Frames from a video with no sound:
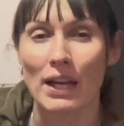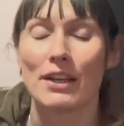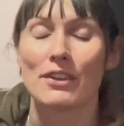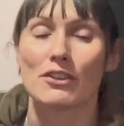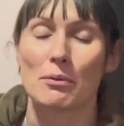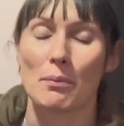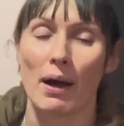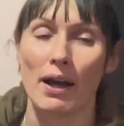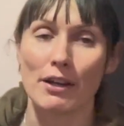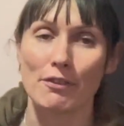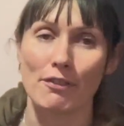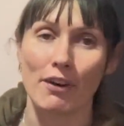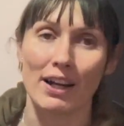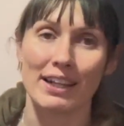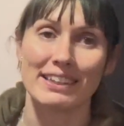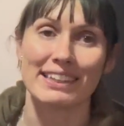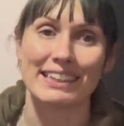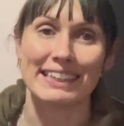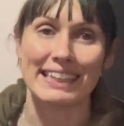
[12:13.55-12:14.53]
So my
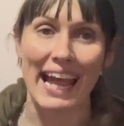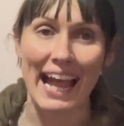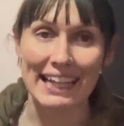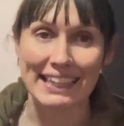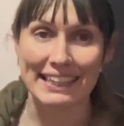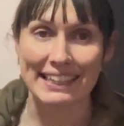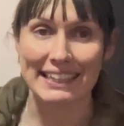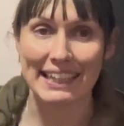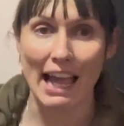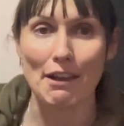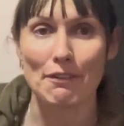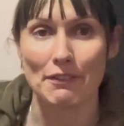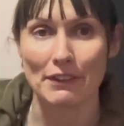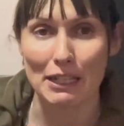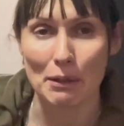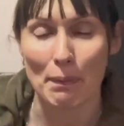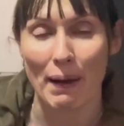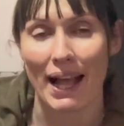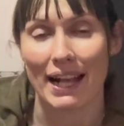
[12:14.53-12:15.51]
advice is, yes,
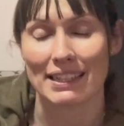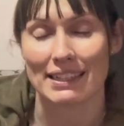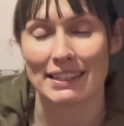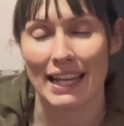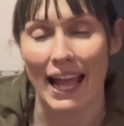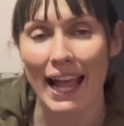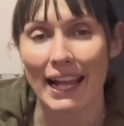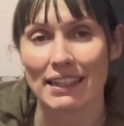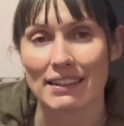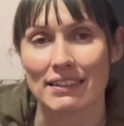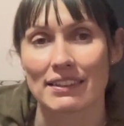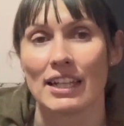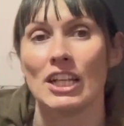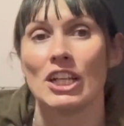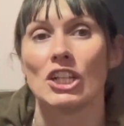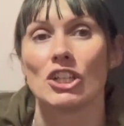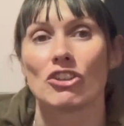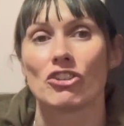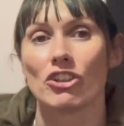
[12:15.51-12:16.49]
definitely pack snacks.
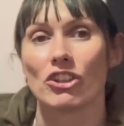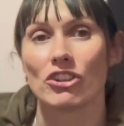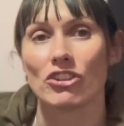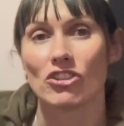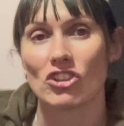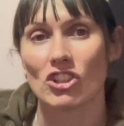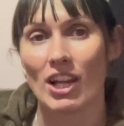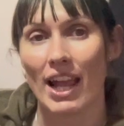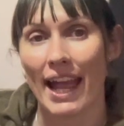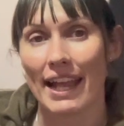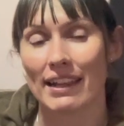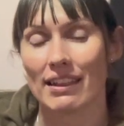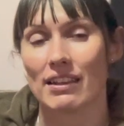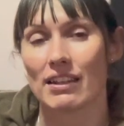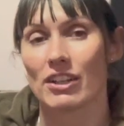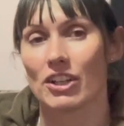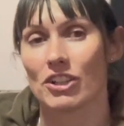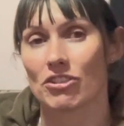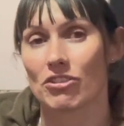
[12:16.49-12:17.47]
Just check
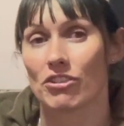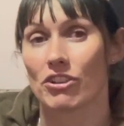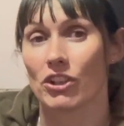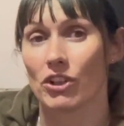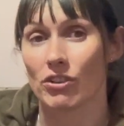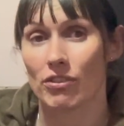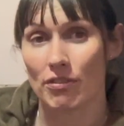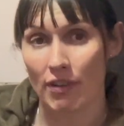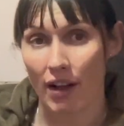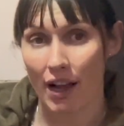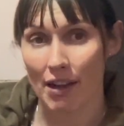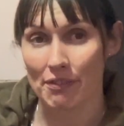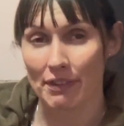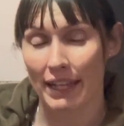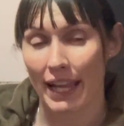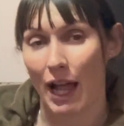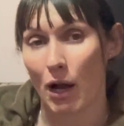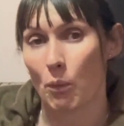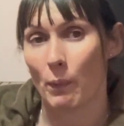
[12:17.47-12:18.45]
the country that you're
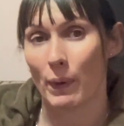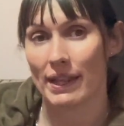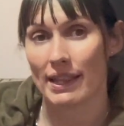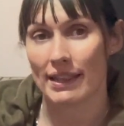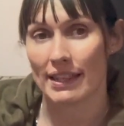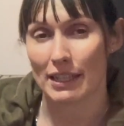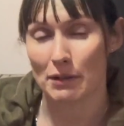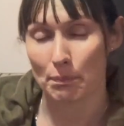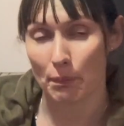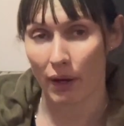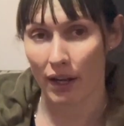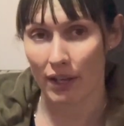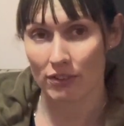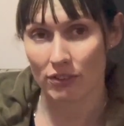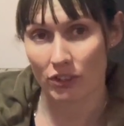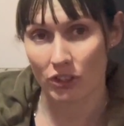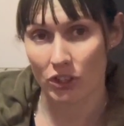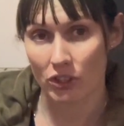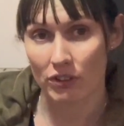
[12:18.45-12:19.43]
arriving at, whether there's
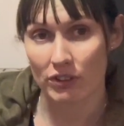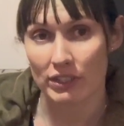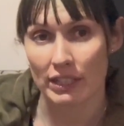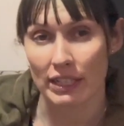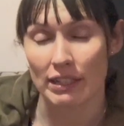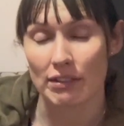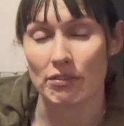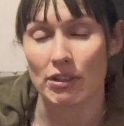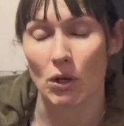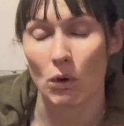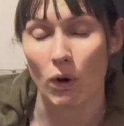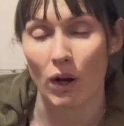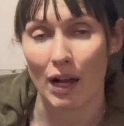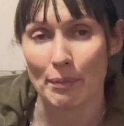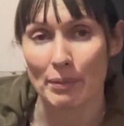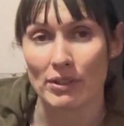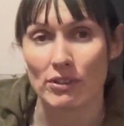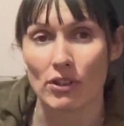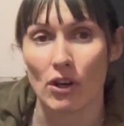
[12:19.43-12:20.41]
biosecurity
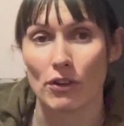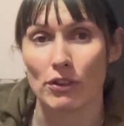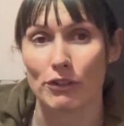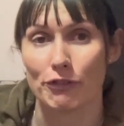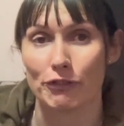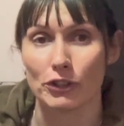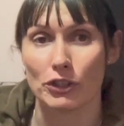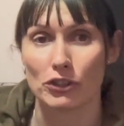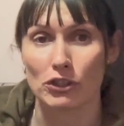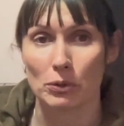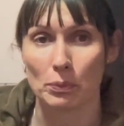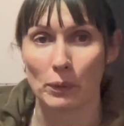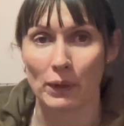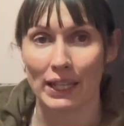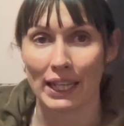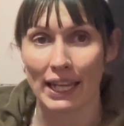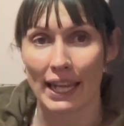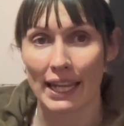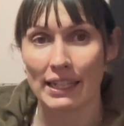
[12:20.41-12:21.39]
requirements on the food you're
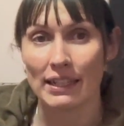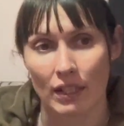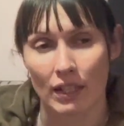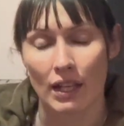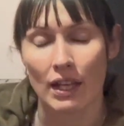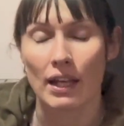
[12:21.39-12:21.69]
bringing in.